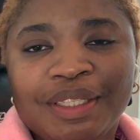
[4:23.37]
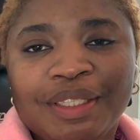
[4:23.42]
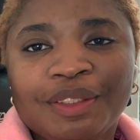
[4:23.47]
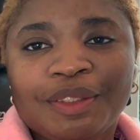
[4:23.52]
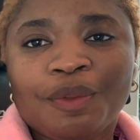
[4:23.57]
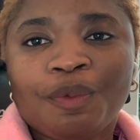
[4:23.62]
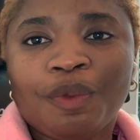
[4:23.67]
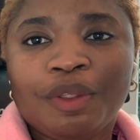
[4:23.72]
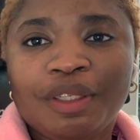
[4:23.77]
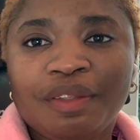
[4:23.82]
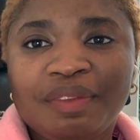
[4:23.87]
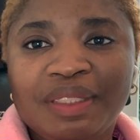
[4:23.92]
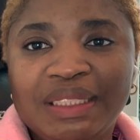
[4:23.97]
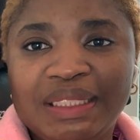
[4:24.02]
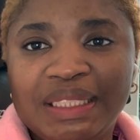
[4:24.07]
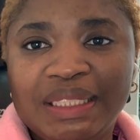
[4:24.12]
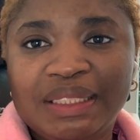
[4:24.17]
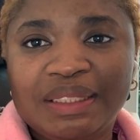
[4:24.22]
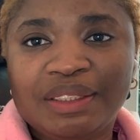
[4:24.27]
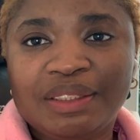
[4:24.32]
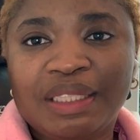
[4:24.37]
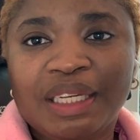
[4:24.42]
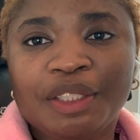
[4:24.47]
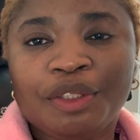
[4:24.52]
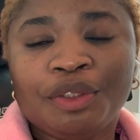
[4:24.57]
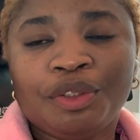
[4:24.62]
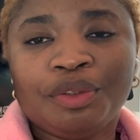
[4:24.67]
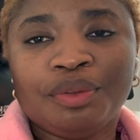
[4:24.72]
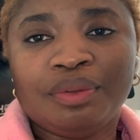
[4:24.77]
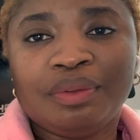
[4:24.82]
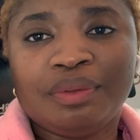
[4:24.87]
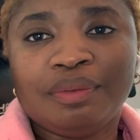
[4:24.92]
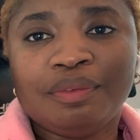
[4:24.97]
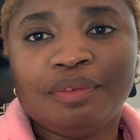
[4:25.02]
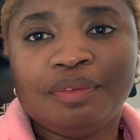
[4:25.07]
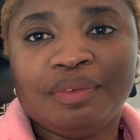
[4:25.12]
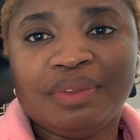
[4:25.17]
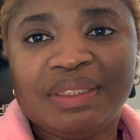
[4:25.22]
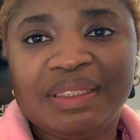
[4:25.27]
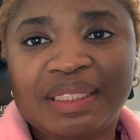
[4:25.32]
So one of the things that you should
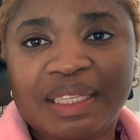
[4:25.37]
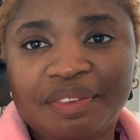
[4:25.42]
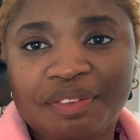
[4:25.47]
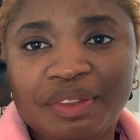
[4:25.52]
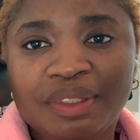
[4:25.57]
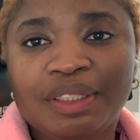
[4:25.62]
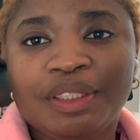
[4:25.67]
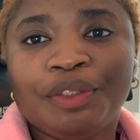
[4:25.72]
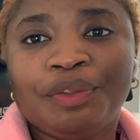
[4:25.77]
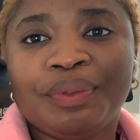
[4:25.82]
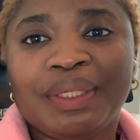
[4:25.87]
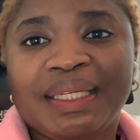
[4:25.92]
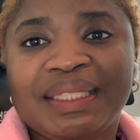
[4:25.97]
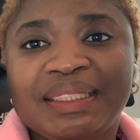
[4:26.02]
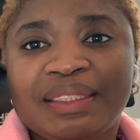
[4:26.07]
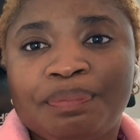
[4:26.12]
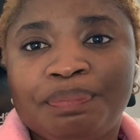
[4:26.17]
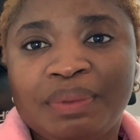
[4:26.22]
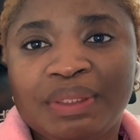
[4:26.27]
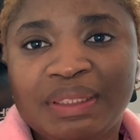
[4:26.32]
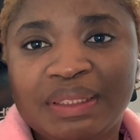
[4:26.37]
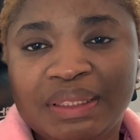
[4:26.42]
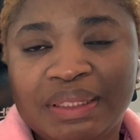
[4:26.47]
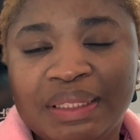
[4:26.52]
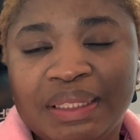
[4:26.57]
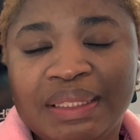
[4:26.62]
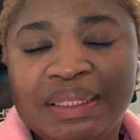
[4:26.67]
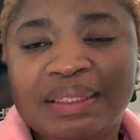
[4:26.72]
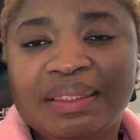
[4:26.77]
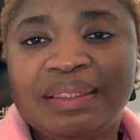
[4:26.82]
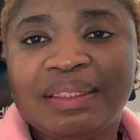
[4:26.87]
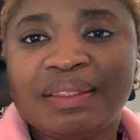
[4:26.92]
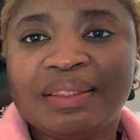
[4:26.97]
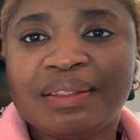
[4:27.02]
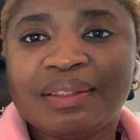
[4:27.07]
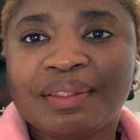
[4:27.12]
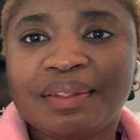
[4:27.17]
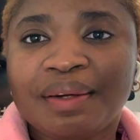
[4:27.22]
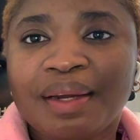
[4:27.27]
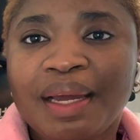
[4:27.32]
definitely do explicitly is
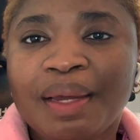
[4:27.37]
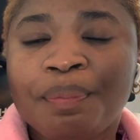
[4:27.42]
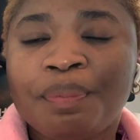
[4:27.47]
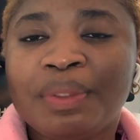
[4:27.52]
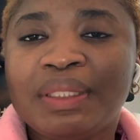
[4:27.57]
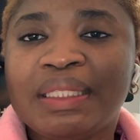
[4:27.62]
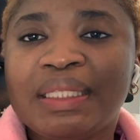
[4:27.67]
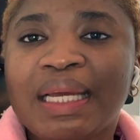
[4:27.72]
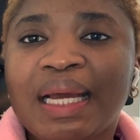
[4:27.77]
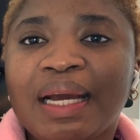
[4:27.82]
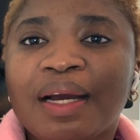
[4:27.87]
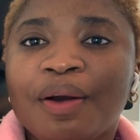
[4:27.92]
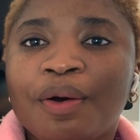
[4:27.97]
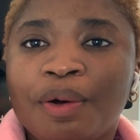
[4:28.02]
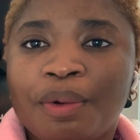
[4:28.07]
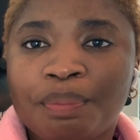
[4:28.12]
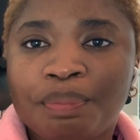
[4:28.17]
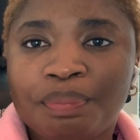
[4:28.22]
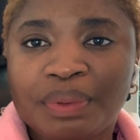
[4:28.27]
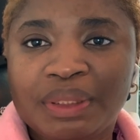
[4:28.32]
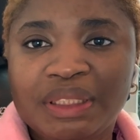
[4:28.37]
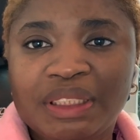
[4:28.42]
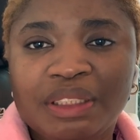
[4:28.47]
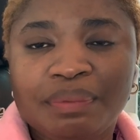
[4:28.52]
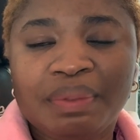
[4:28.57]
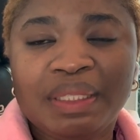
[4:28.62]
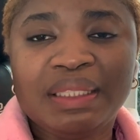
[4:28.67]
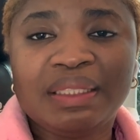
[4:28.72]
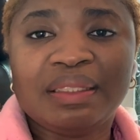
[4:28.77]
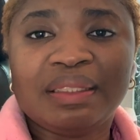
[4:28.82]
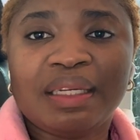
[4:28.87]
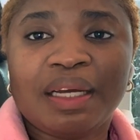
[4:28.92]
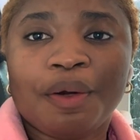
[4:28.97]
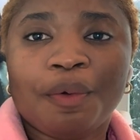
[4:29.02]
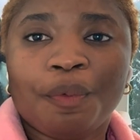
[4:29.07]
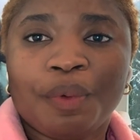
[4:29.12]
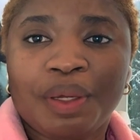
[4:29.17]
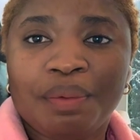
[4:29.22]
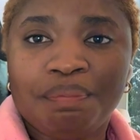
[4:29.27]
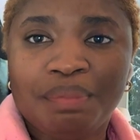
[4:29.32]
describe the accomplishments
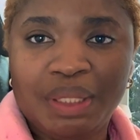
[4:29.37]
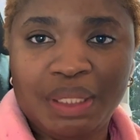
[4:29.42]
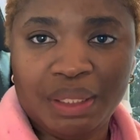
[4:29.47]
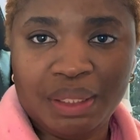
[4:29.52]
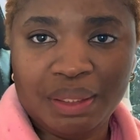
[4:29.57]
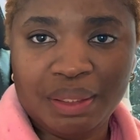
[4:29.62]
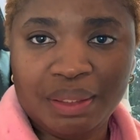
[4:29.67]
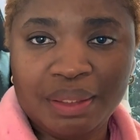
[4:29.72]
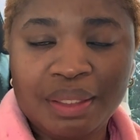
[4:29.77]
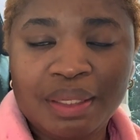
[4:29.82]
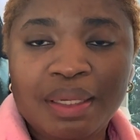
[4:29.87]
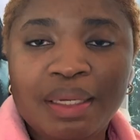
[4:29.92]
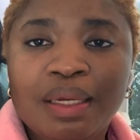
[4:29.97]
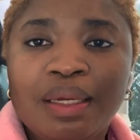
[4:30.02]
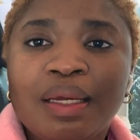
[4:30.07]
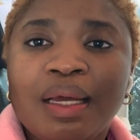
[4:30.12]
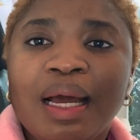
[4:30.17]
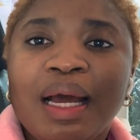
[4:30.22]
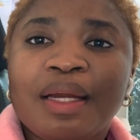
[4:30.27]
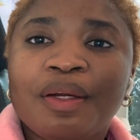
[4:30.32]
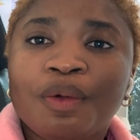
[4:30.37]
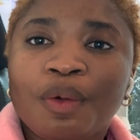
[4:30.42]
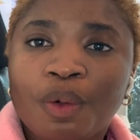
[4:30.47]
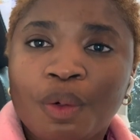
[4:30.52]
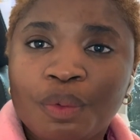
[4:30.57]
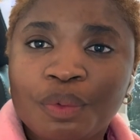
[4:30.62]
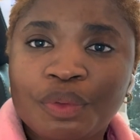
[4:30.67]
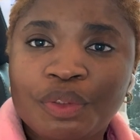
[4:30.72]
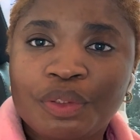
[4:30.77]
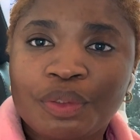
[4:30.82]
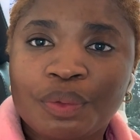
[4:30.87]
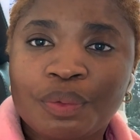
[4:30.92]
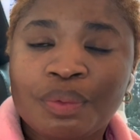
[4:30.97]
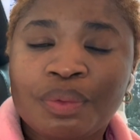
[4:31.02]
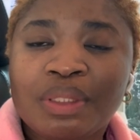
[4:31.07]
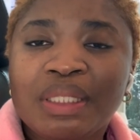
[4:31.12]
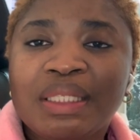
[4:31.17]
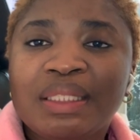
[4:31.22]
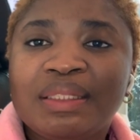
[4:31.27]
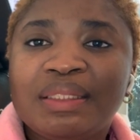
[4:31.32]
that were made and
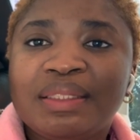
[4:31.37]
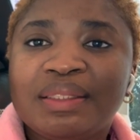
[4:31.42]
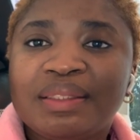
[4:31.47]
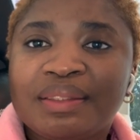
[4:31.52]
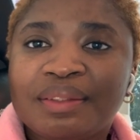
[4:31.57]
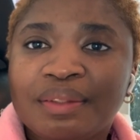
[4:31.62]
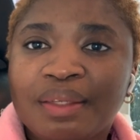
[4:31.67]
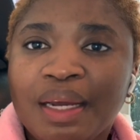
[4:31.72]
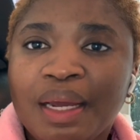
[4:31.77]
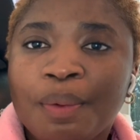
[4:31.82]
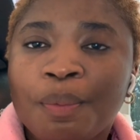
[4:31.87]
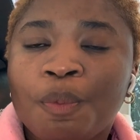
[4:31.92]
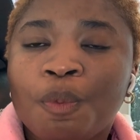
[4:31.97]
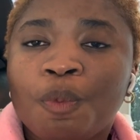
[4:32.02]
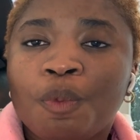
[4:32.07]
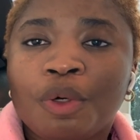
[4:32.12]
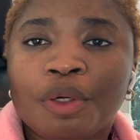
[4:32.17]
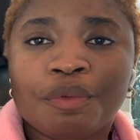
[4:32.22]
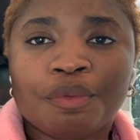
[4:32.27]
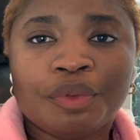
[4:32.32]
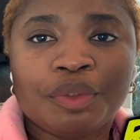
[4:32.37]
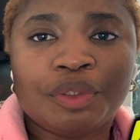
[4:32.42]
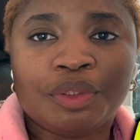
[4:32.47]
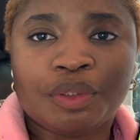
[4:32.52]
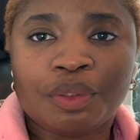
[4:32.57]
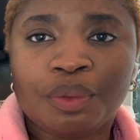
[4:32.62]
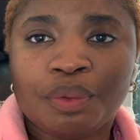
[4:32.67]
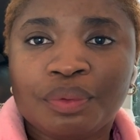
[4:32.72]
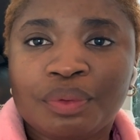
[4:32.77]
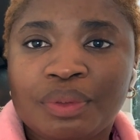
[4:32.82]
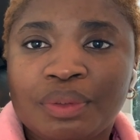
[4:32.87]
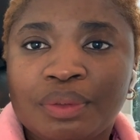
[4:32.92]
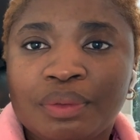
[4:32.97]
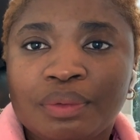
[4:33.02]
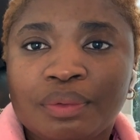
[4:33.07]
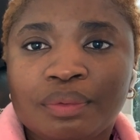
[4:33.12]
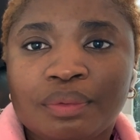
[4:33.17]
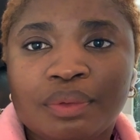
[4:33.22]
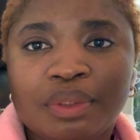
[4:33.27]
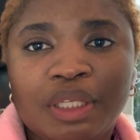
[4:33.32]
also describe what results
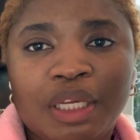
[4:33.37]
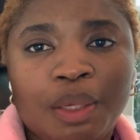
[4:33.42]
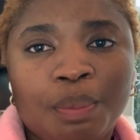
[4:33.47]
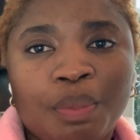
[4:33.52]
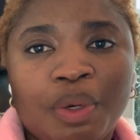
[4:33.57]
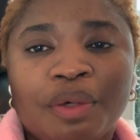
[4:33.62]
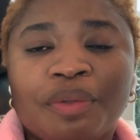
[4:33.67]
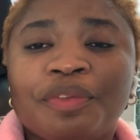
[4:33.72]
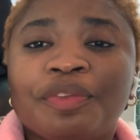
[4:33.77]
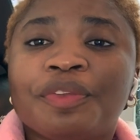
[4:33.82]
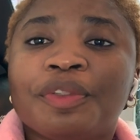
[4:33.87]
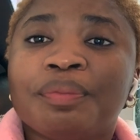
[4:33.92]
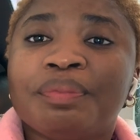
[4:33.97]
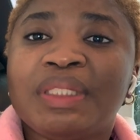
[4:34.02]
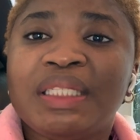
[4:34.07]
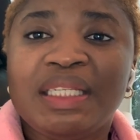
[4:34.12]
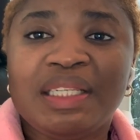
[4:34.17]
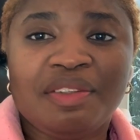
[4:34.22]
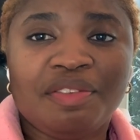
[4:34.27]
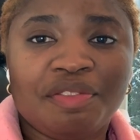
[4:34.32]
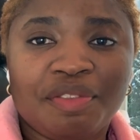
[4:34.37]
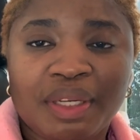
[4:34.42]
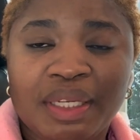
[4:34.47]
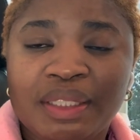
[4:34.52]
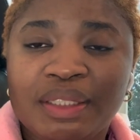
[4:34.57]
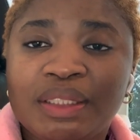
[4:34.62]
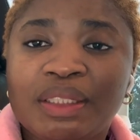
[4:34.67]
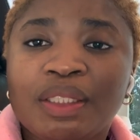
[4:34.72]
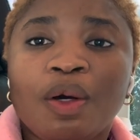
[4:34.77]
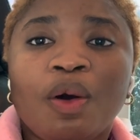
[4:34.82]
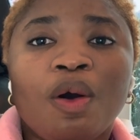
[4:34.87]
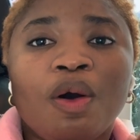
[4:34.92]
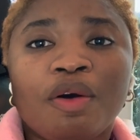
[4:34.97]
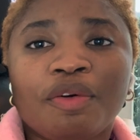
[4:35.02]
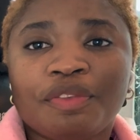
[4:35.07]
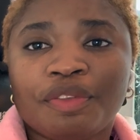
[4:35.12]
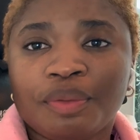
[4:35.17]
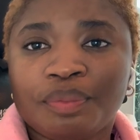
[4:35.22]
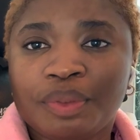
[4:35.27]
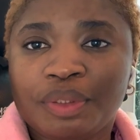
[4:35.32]
came out from the event
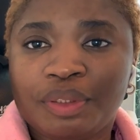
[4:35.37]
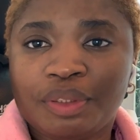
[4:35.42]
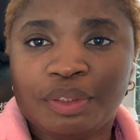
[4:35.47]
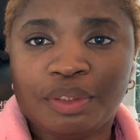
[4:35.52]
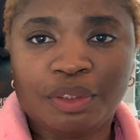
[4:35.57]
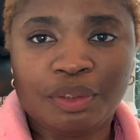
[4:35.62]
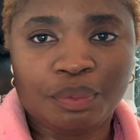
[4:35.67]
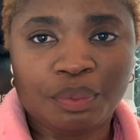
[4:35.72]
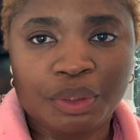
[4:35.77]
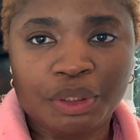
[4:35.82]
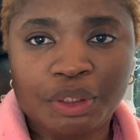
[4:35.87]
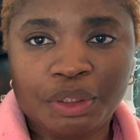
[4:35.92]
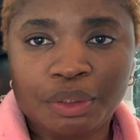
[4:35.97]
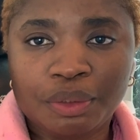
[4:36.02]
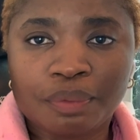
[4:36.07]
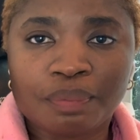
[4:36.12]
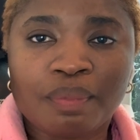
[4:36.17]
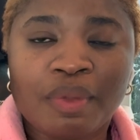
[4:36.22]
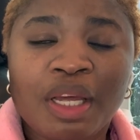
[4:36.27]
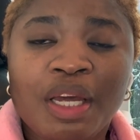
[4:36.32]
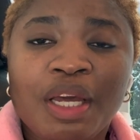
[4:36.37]
or from the situation.